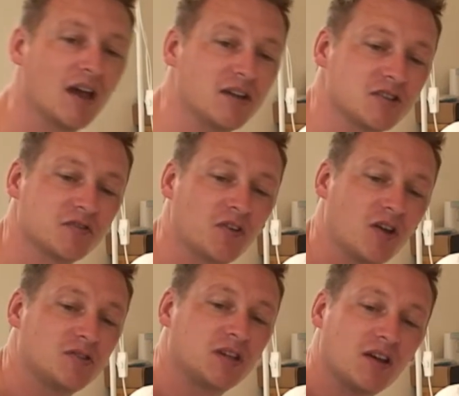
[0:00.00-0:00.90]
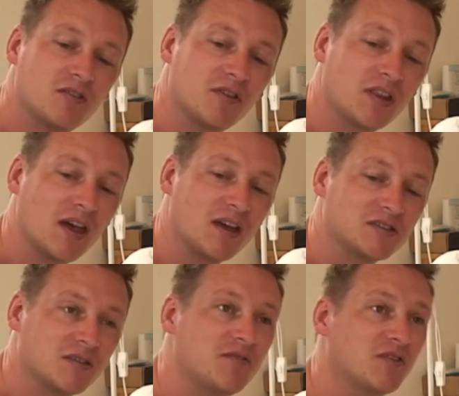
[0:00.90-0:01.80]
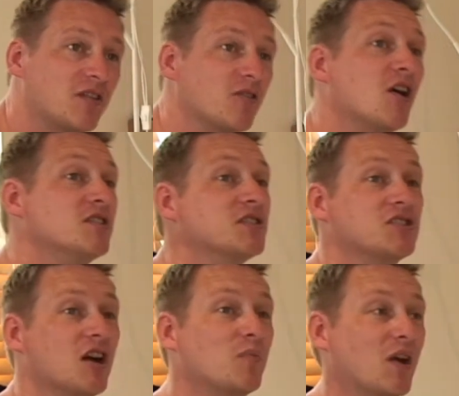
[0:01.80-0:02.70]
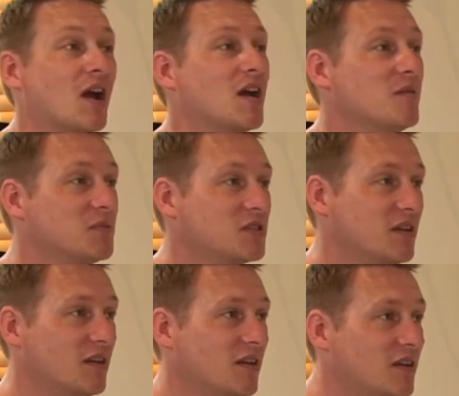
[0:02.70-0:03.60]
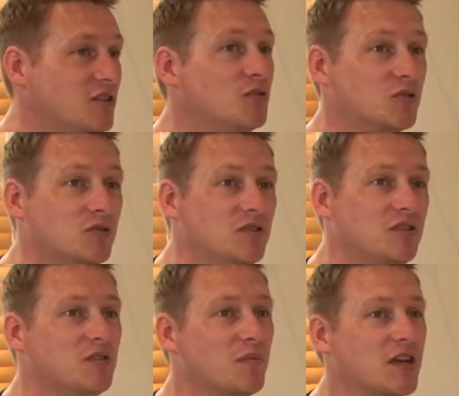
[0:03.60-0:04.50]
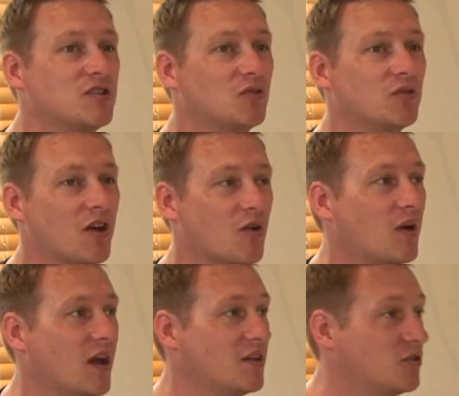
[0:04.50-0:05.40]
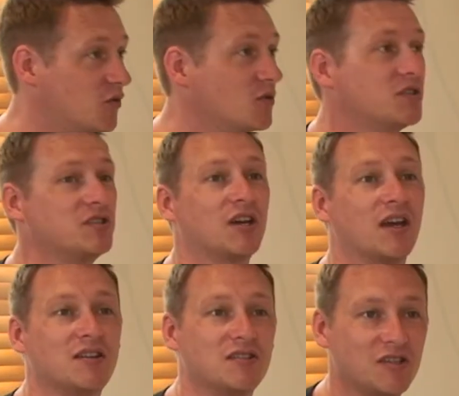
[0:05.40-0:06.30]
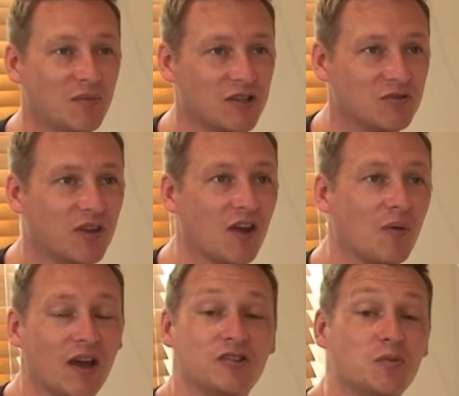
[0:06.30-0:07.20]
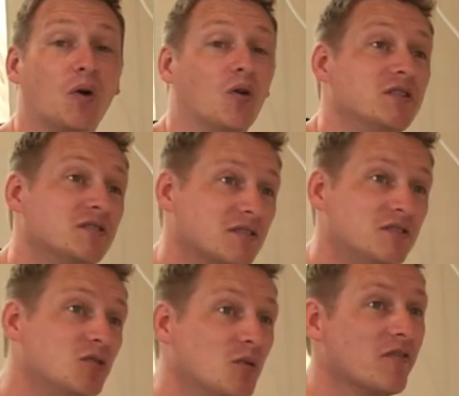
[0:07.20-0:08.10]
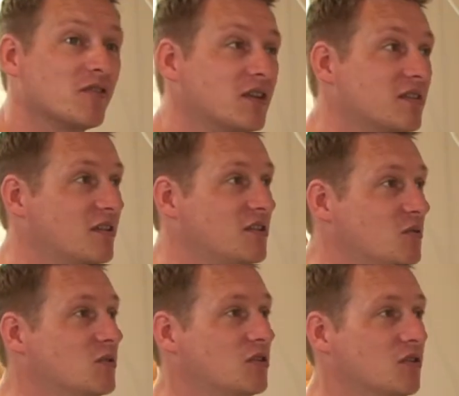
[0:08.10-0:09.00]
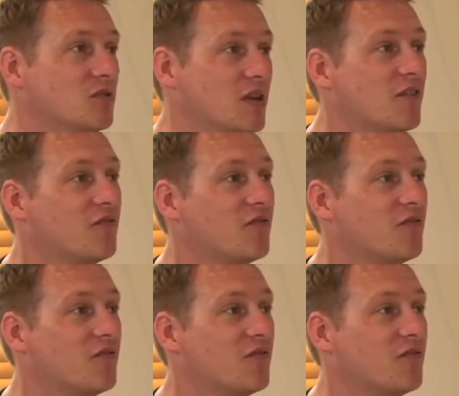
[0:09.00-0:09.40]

and just floating over there. So even though their eyes are shut, perhaps, you make sure they're aware, your voice has changed, you make sure they're aware, and you point, you do everything that you would do